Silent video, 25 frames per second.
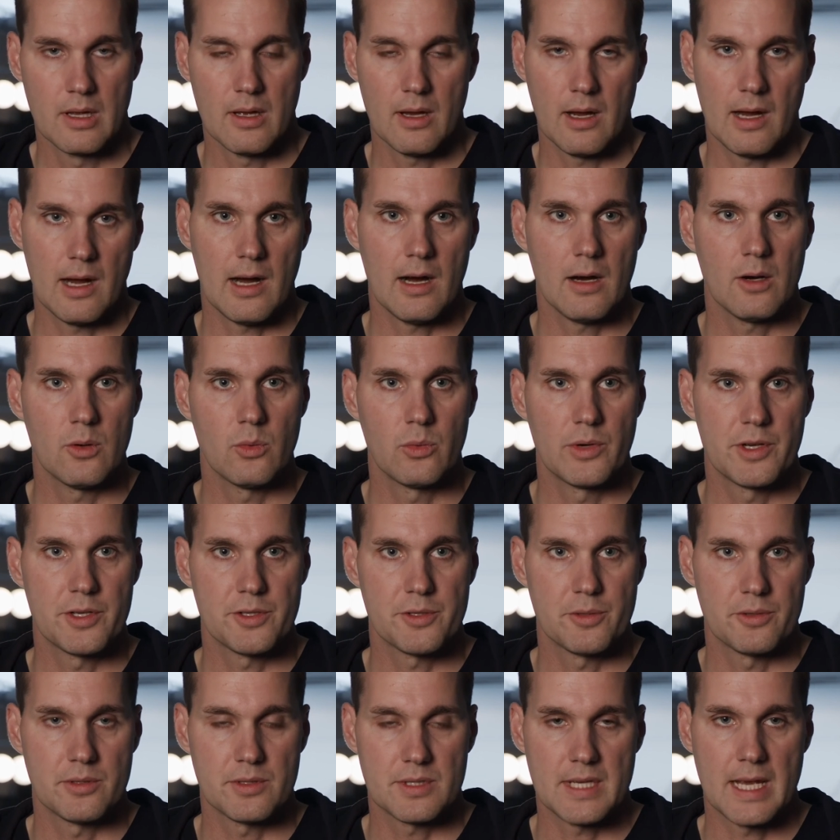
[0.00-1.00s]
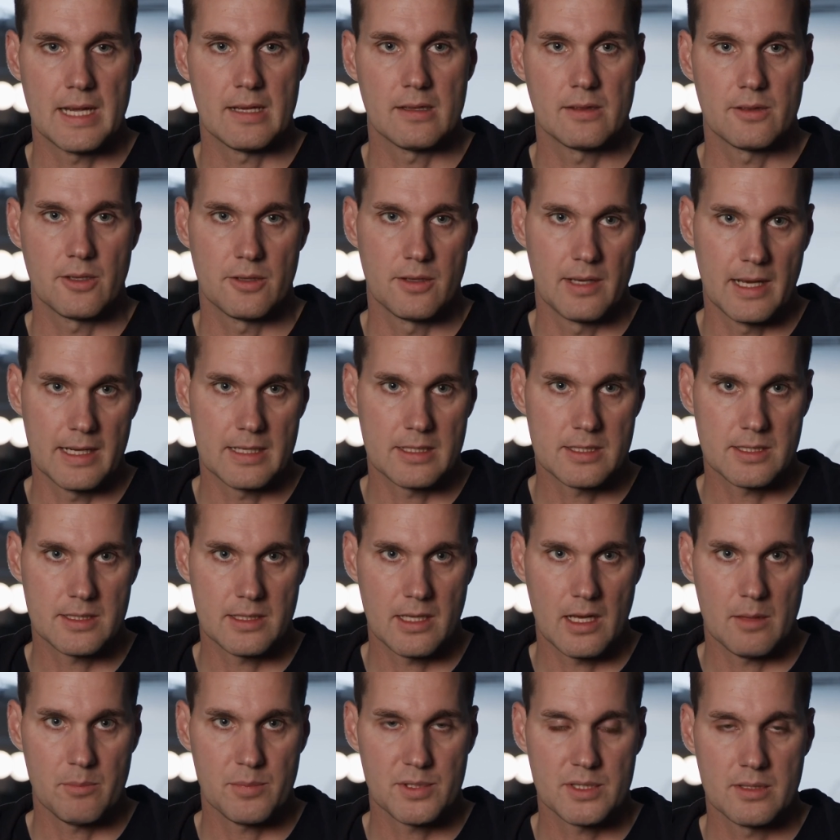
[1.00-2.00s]
how we should take the next
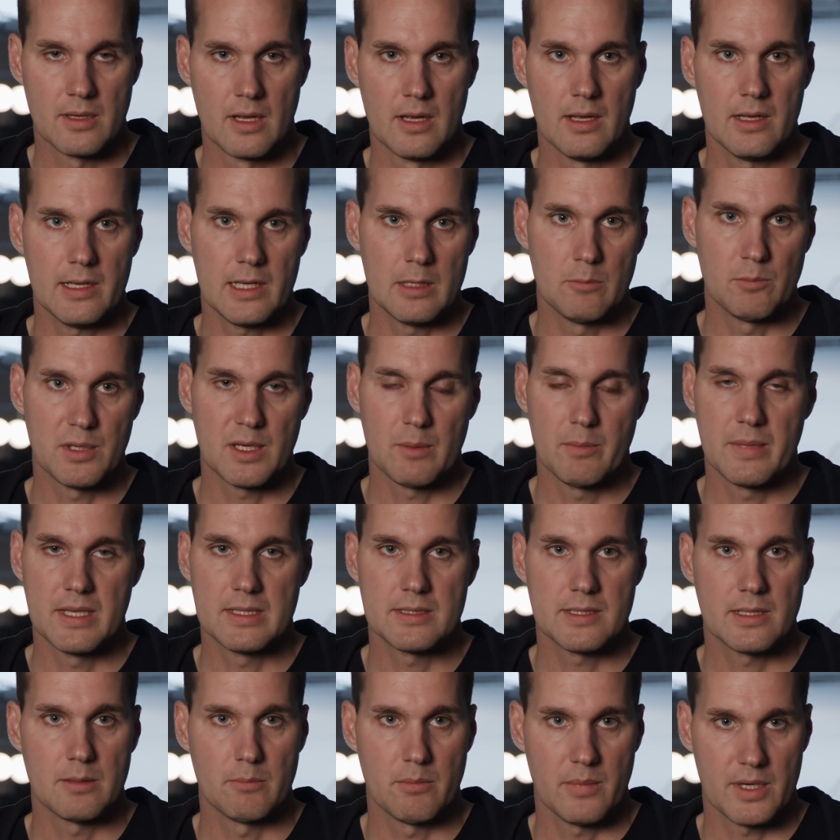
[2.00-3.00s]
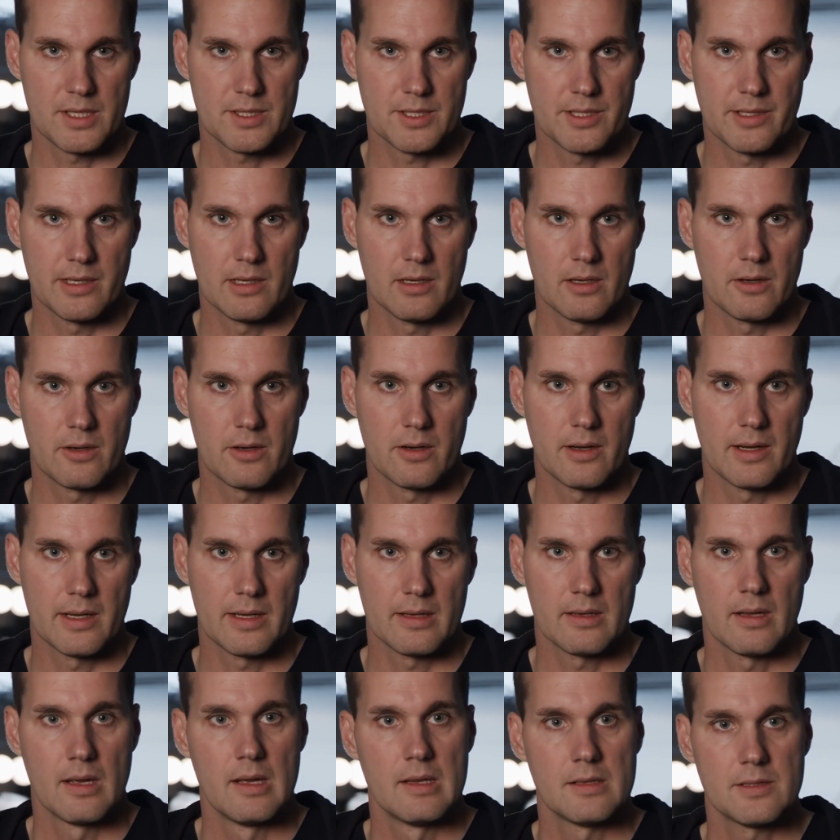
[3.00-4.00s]
steps, implementing machine
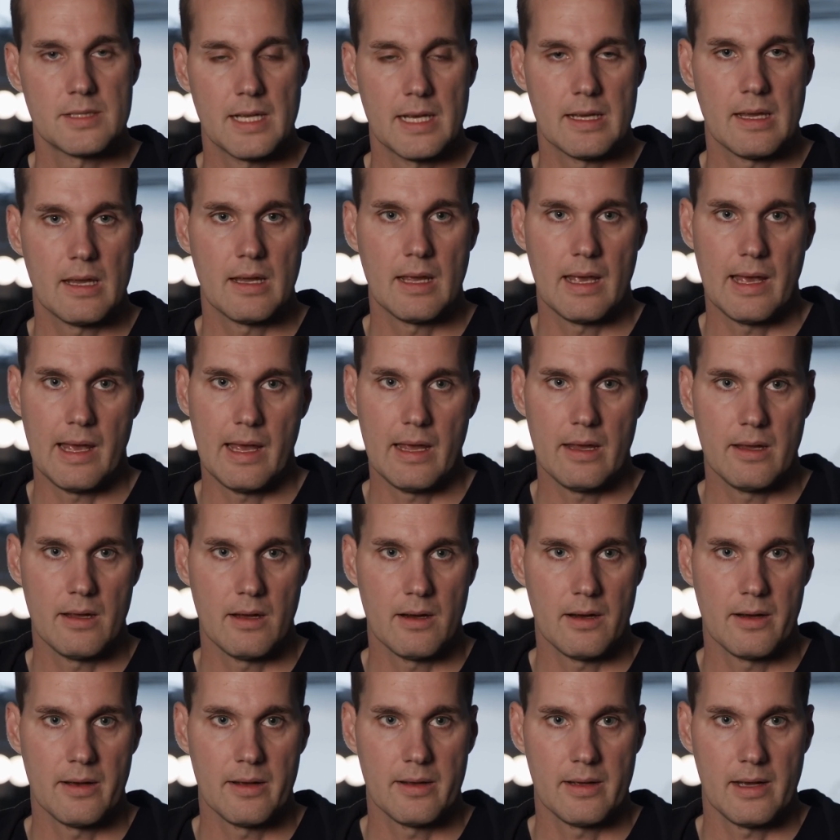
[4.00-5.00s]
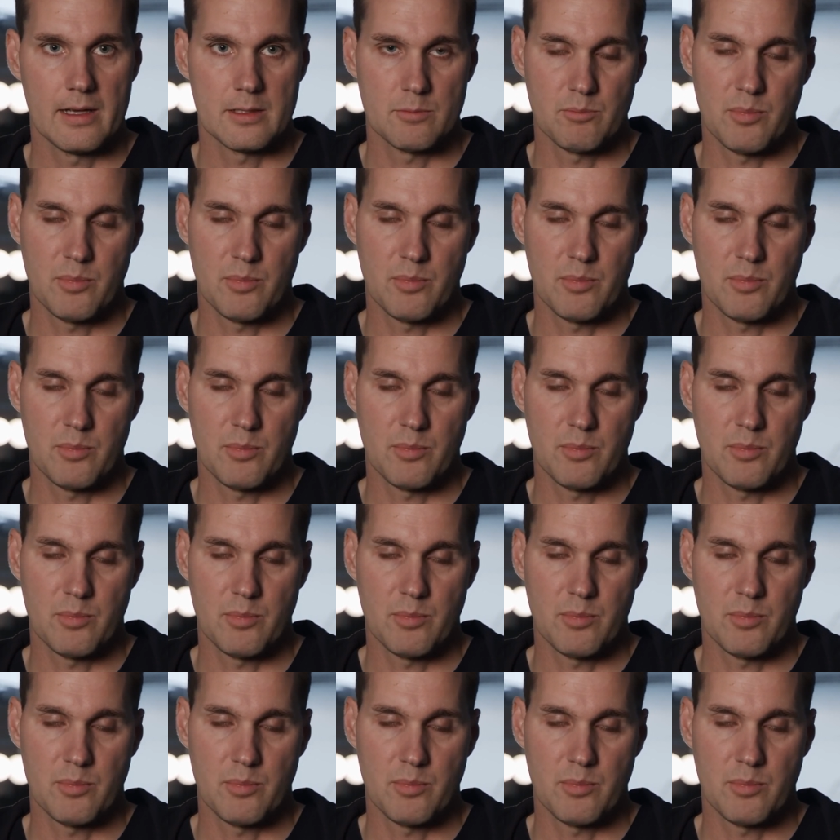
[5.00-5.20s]
learning, taking AI as